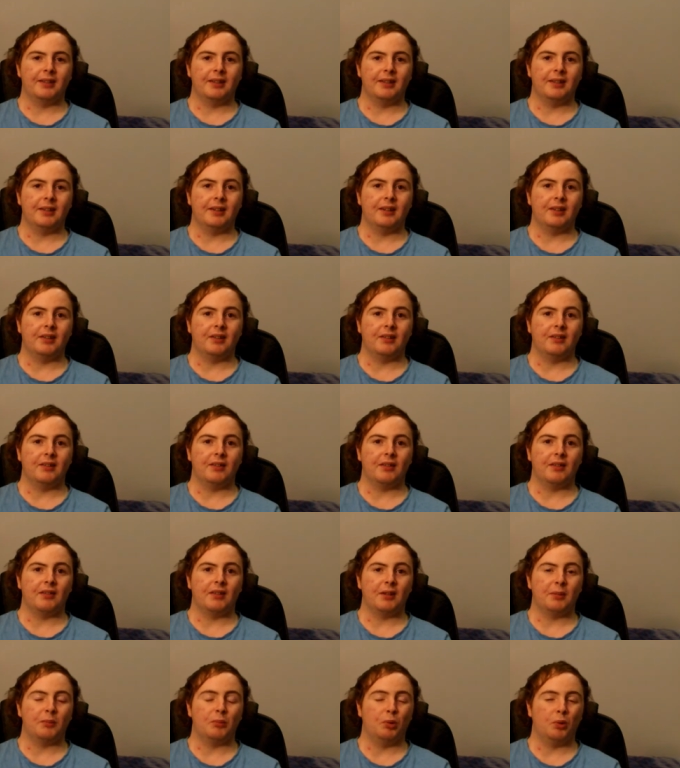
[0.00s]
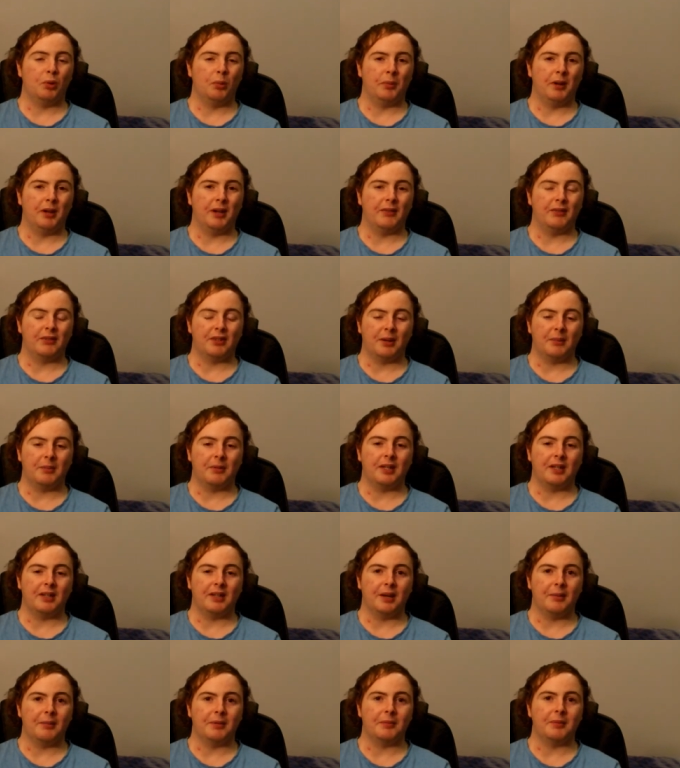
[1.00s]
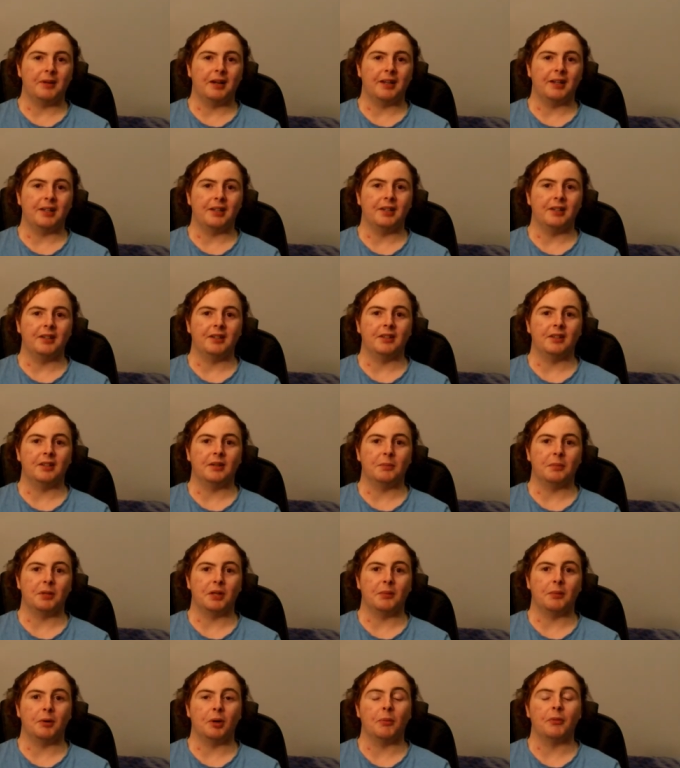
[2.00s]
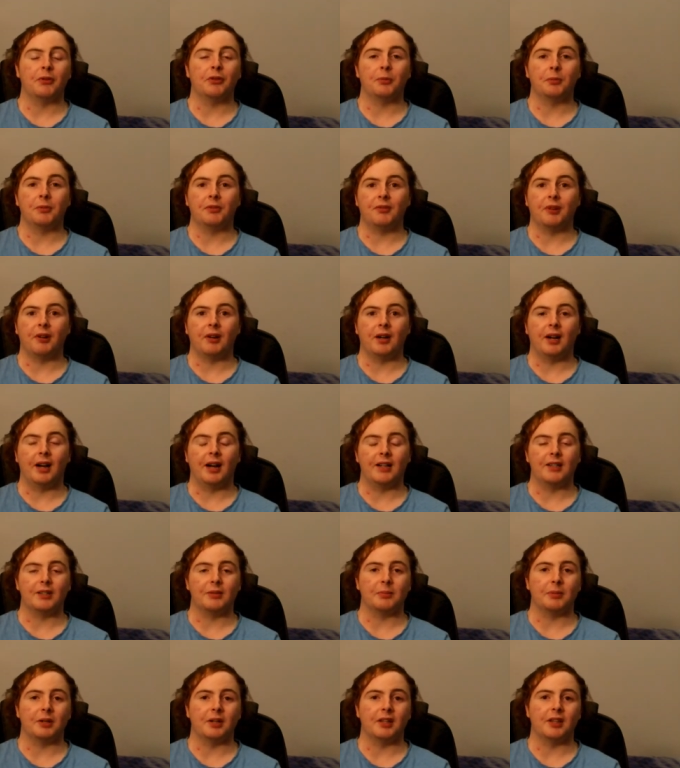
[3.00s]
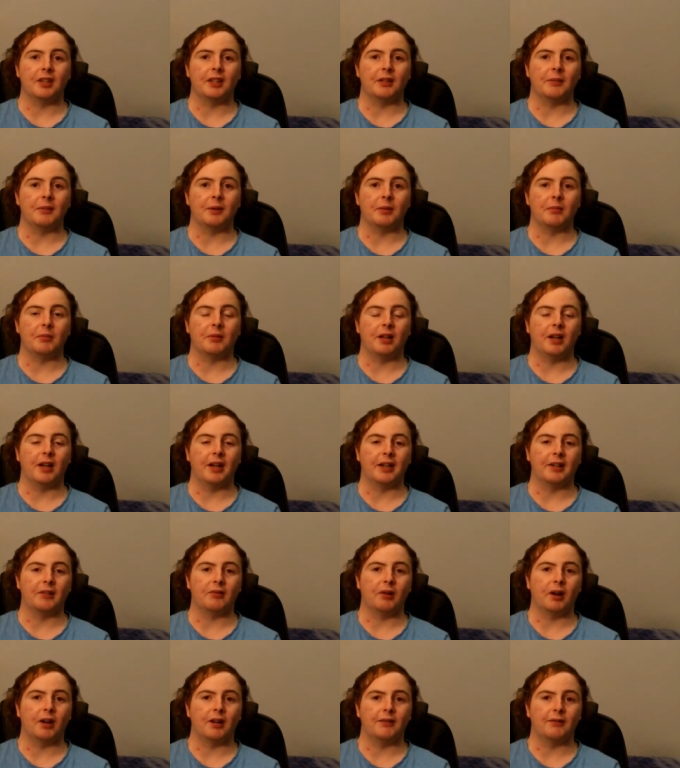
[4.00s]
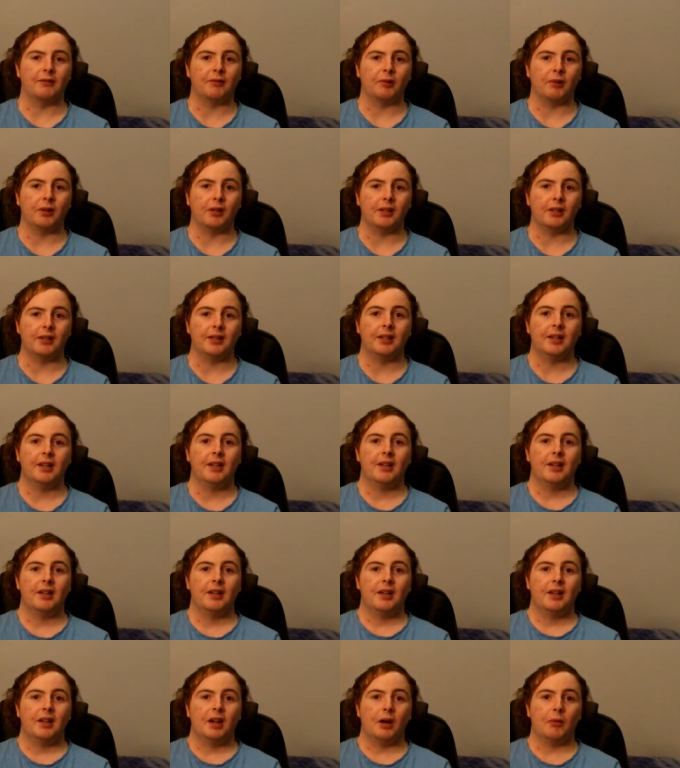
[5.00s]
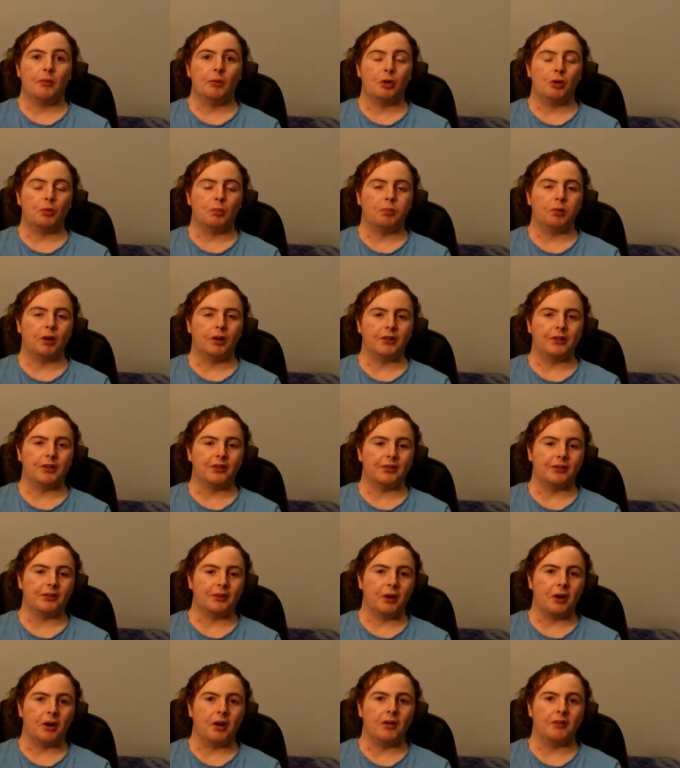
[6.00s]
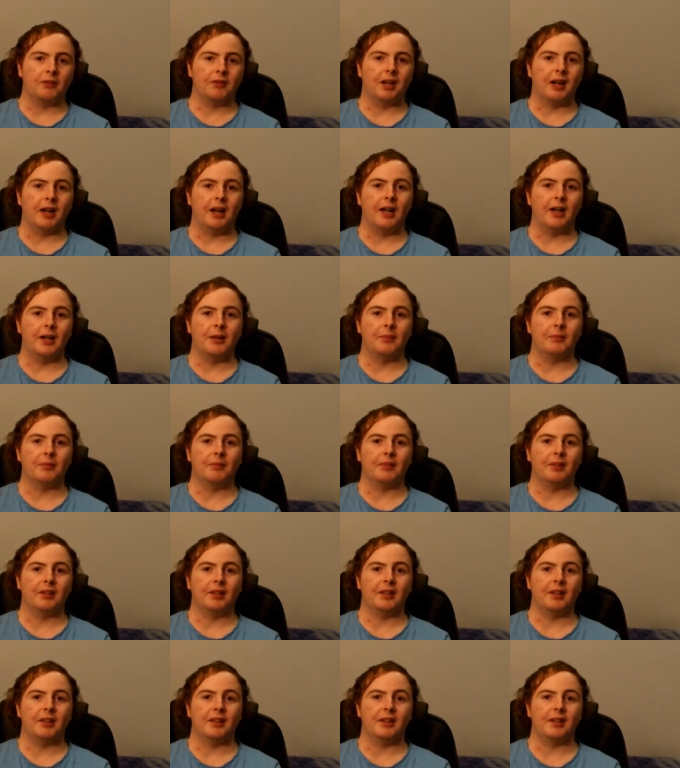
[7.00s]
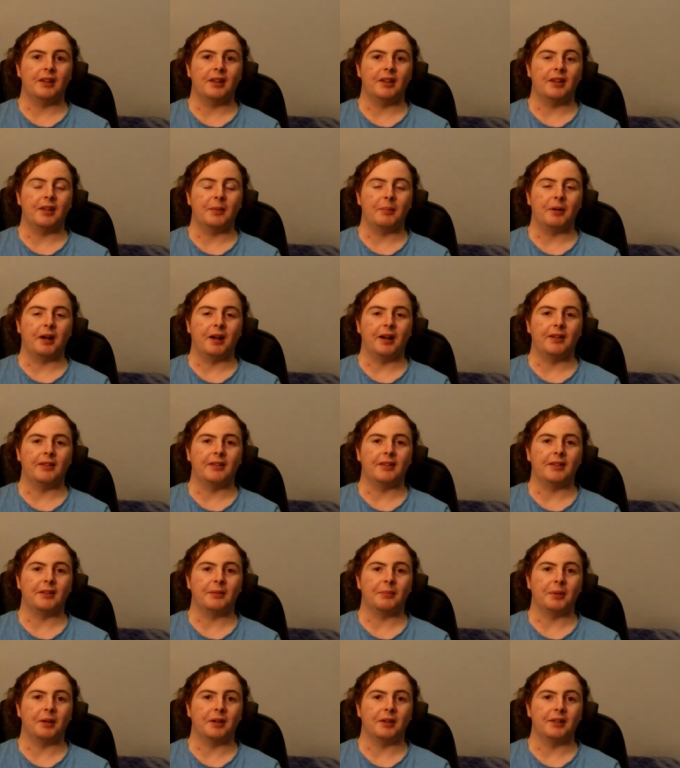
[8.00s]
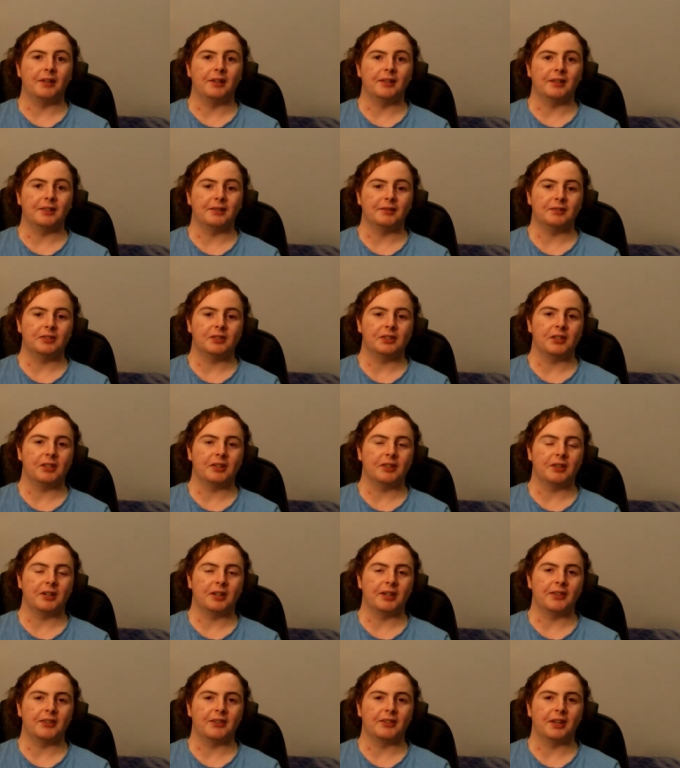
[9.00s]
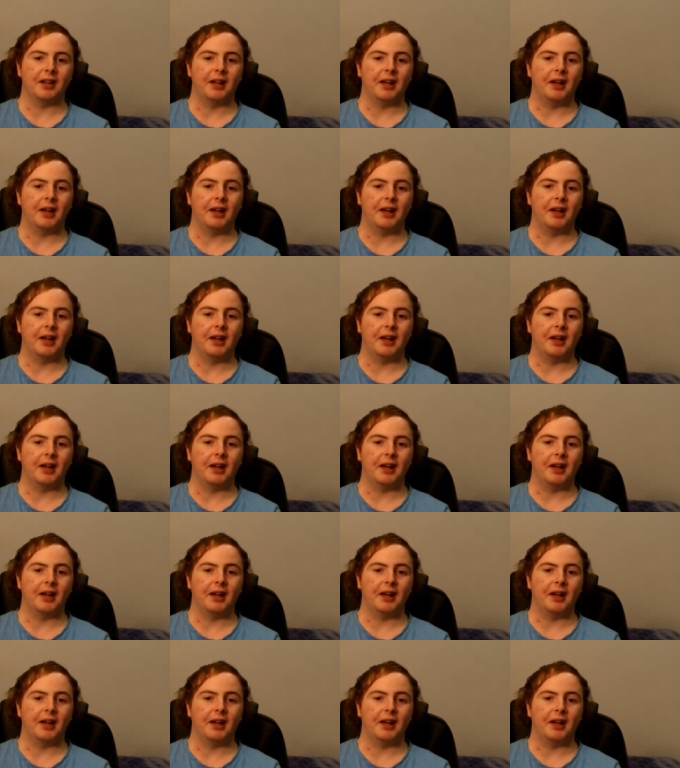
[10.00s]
and I think Port may have some coming back in. The Bombers will be very hard to beat. They've been playing great footy, a real pressured style of game, and their pace has been, I guess,